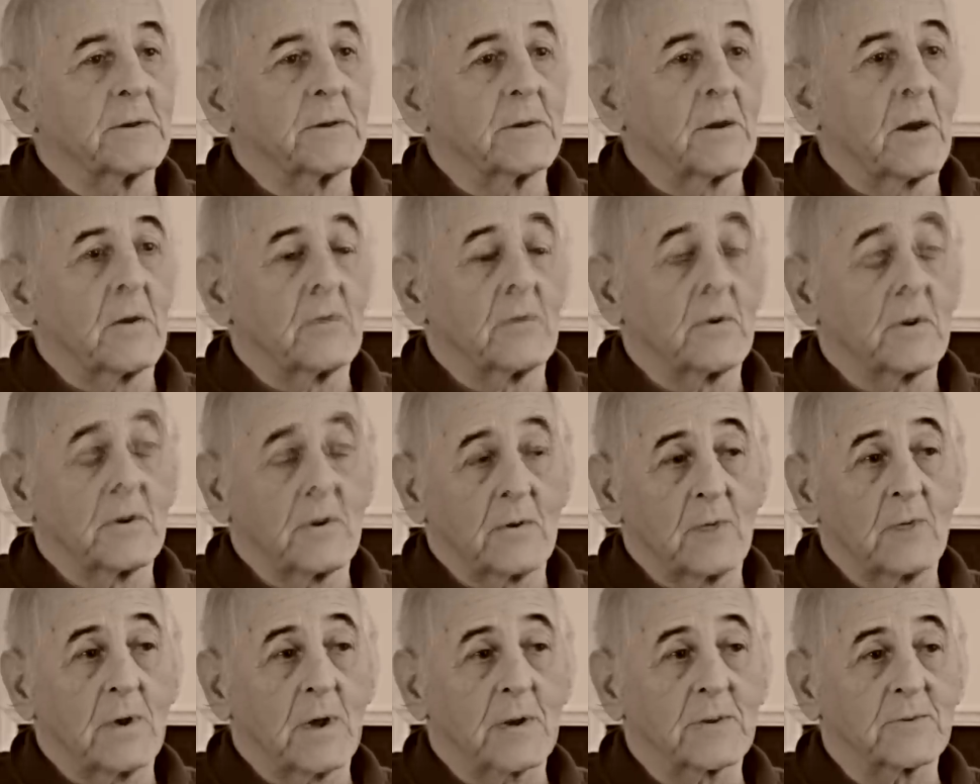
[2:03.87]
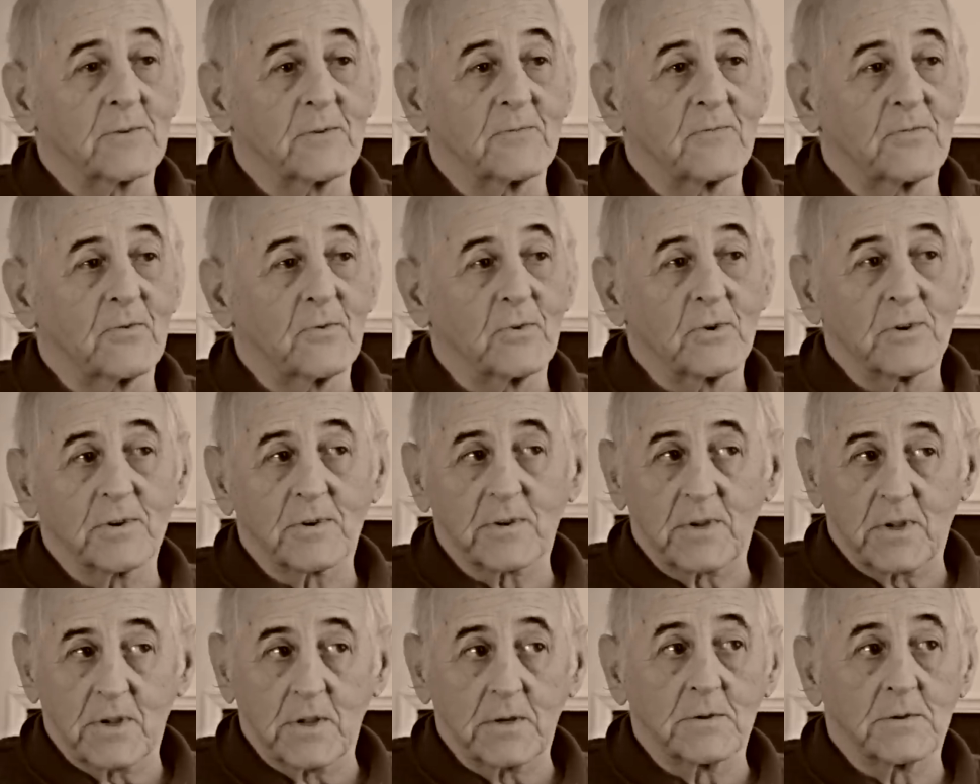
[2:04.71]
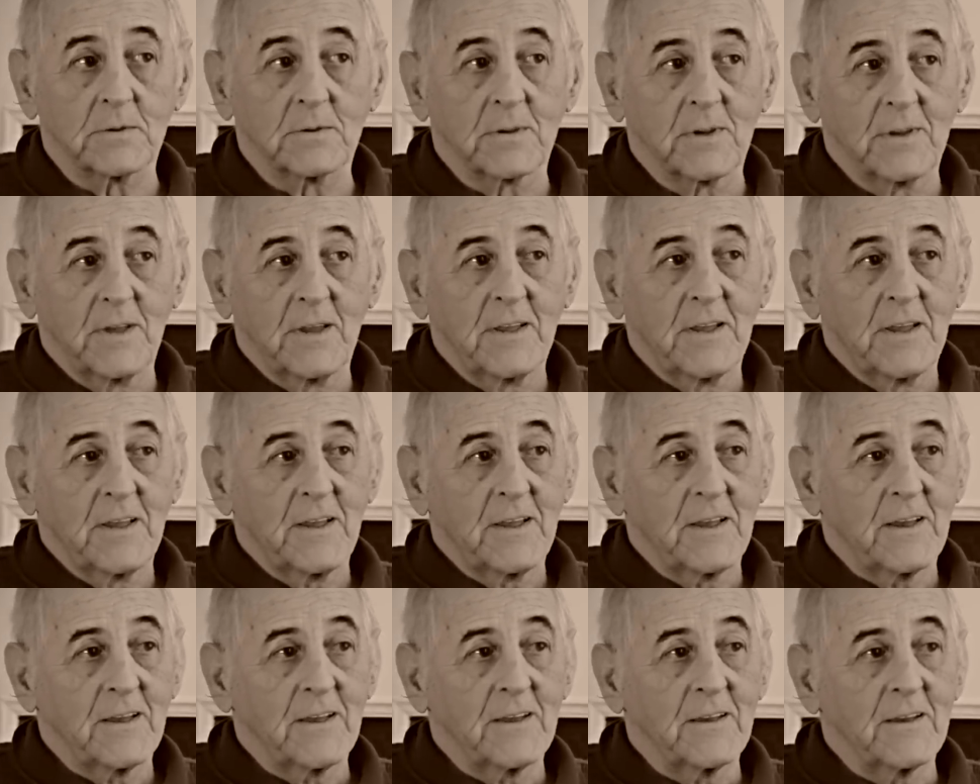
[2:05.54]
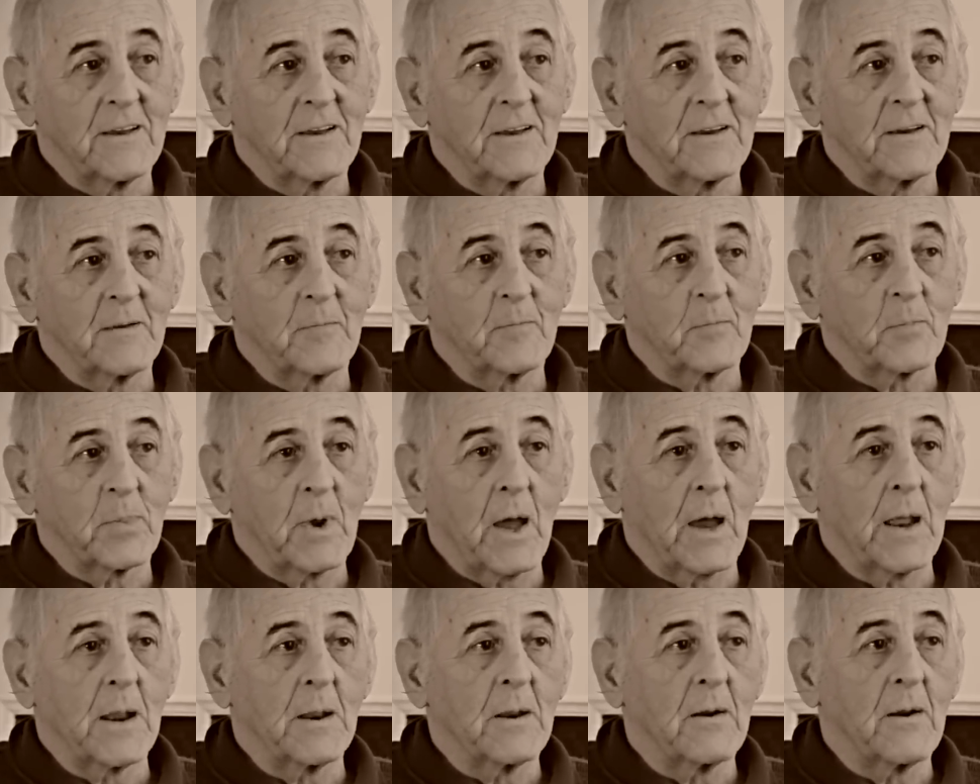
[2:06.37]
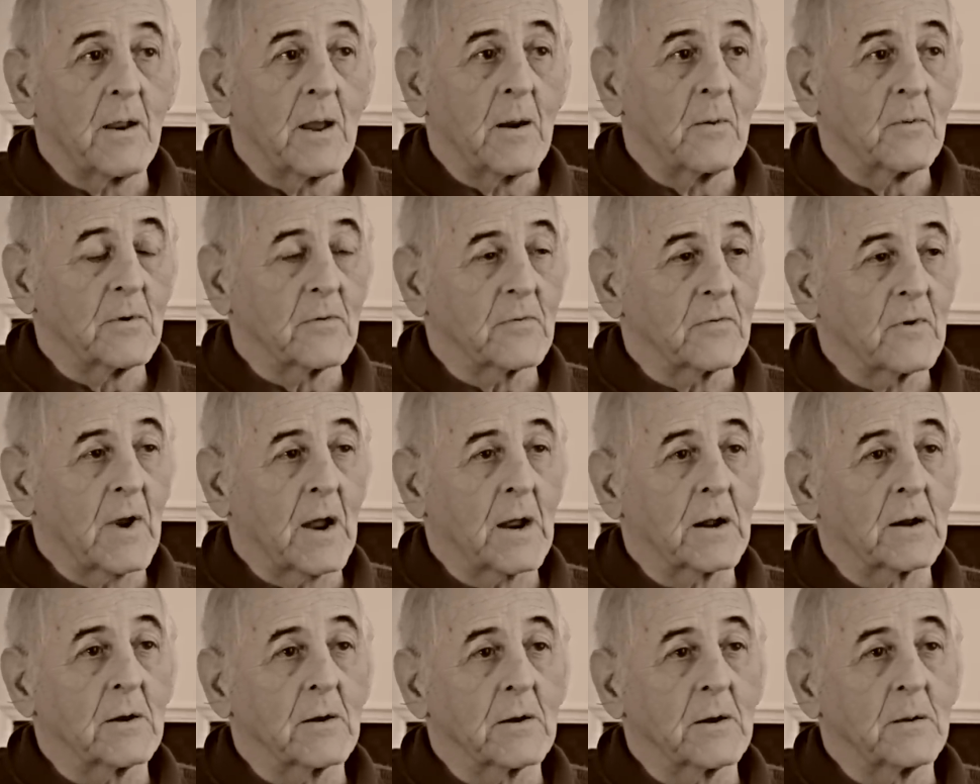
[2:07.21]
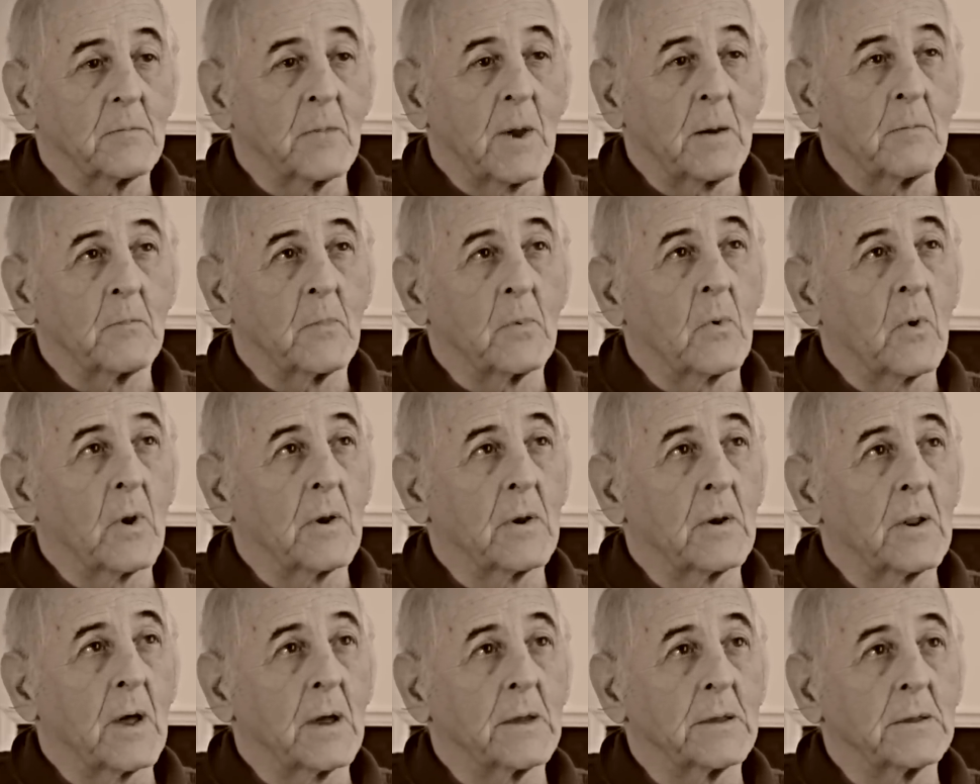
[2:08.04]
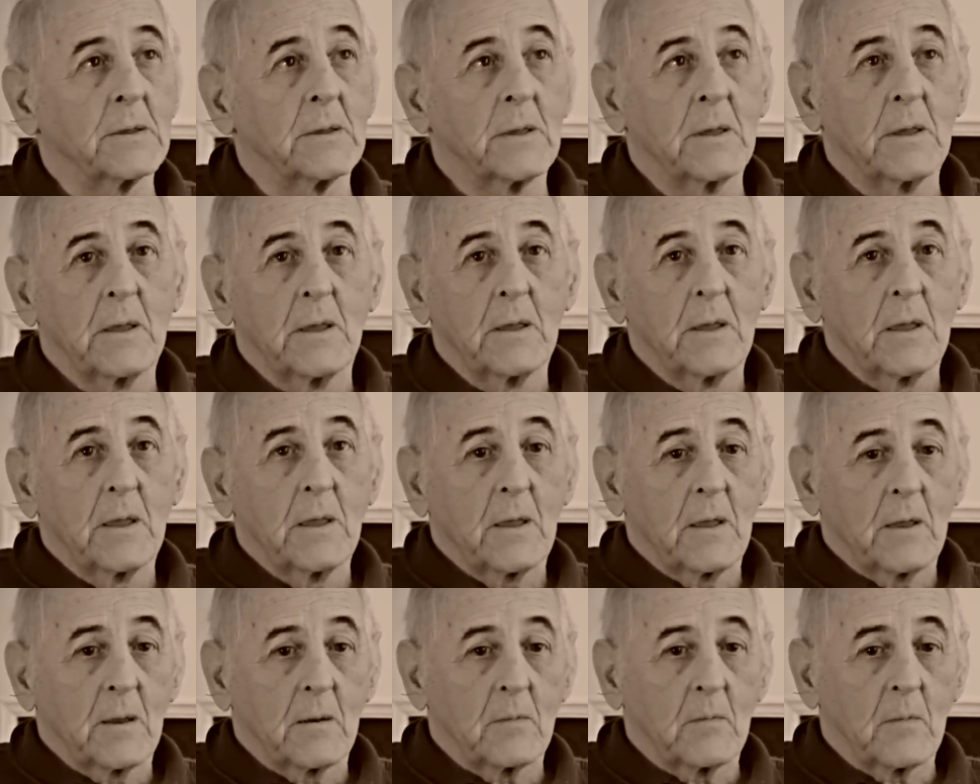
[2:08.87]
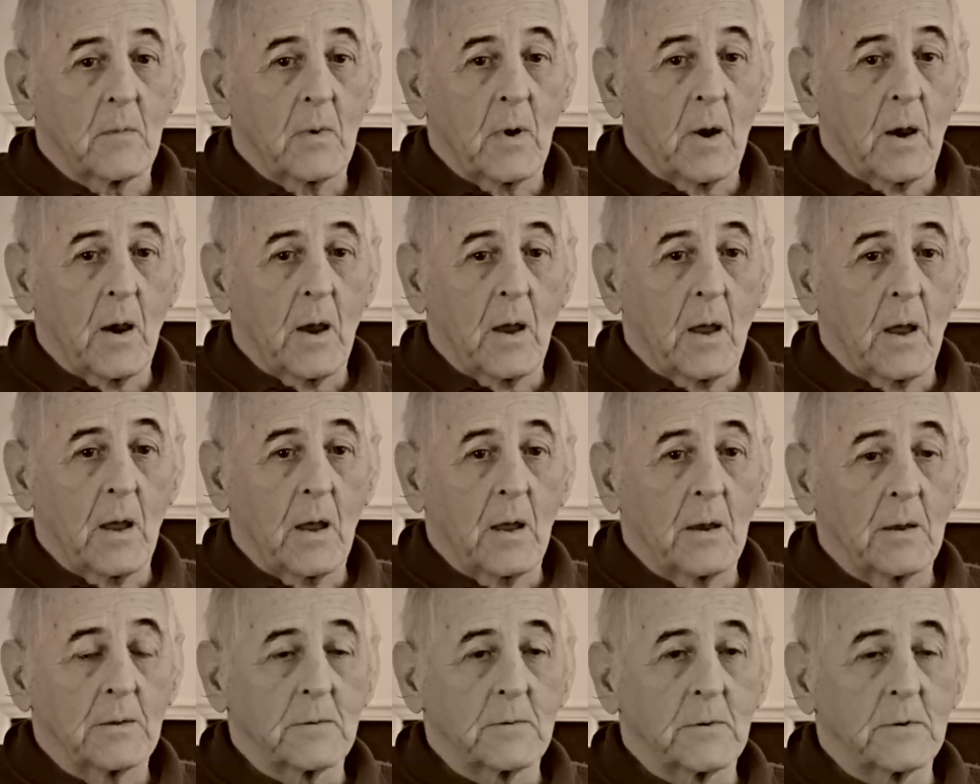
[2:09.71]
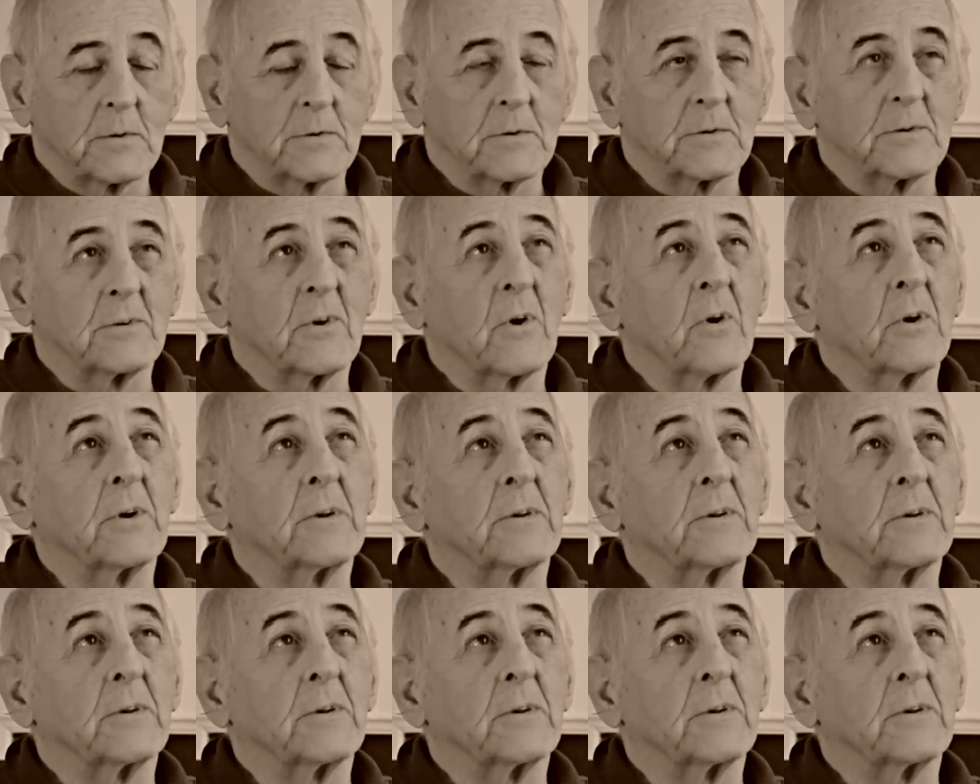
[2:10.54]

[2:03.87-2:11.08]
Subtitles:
told. We had some fun as kids playing around with Frank. I remember one day, it was about